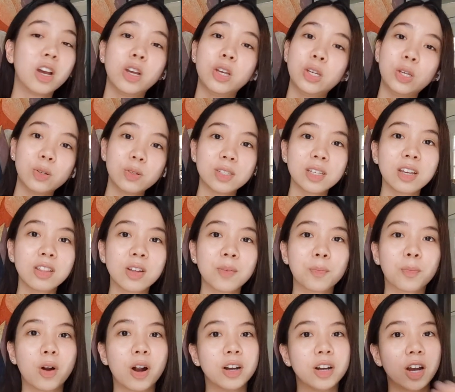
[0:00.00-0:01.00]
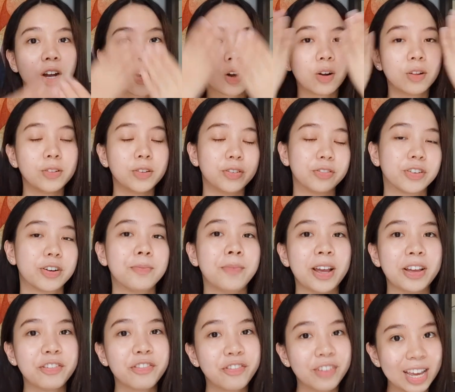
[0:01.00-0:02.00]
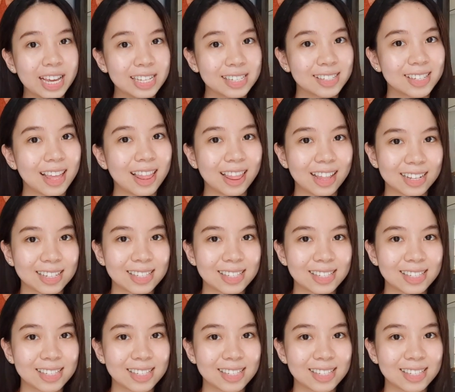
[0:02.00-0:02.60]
using the product all over my face this